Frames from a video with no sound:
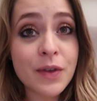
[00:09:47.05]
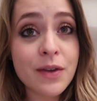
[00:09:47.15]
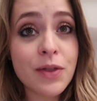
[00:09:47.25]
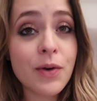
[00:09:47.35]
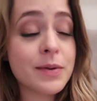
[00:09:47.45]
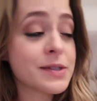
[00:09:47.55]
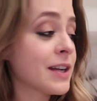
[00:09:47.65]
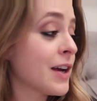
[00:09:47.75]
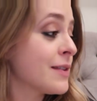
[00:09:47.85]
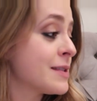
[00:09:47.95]
I thought I was
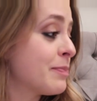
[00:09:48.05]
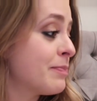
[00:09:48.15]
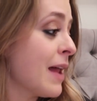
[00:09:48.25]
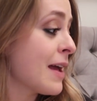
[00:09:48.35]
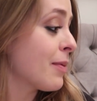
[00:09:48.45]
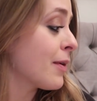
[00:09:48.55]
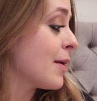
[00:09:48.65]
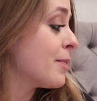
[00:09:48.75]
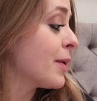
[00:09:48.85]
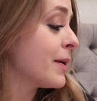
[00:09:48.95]
going to go into labour at
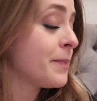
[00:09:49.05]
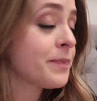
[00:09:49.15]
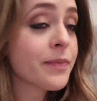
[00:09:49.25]
one point.